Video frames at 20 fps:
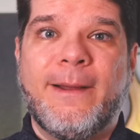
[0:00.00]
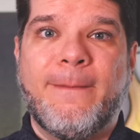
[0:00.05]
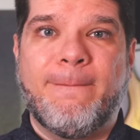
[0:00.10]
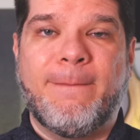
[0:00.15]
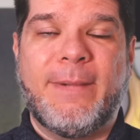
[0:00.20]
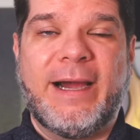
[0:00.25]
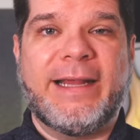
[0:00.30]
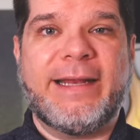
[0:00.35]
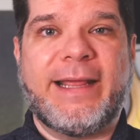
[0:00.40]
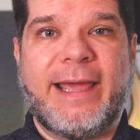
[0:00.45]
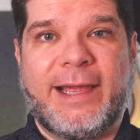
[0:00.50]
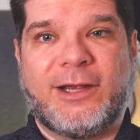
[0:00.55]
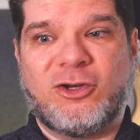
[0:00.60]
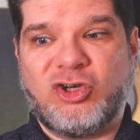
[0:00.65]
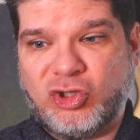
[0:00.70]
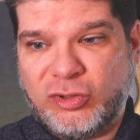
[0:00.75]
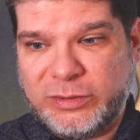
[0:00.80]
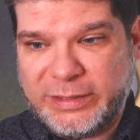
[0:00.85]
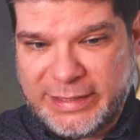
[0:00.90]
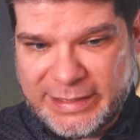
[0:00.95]
might
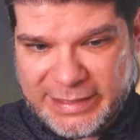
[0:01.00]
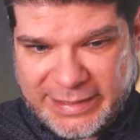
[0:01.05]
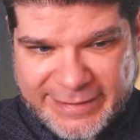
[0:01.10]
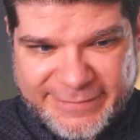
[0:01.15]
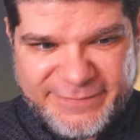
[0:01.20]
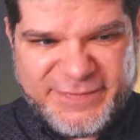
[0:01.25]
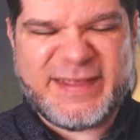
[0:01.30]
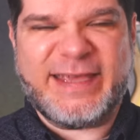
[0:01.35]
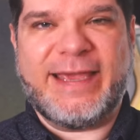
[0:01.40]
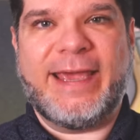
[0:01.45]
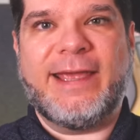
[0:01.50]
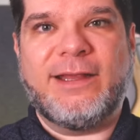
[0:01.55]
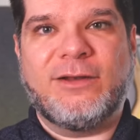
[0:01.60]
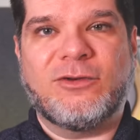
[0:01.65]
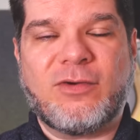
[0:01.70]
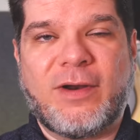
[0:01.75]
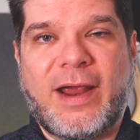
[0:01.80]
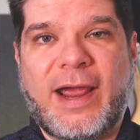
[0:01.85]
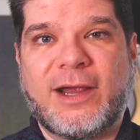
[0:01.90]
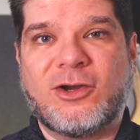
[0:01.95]
actually gain
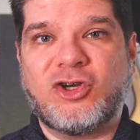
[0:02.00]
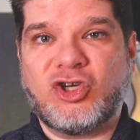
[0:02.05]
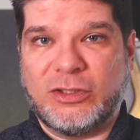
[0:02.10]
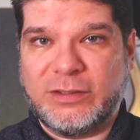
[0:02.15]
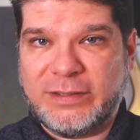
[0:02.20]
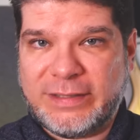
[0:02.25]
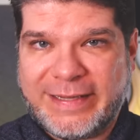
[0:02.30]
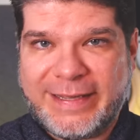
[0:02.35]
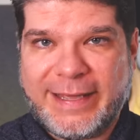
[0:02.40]
traction,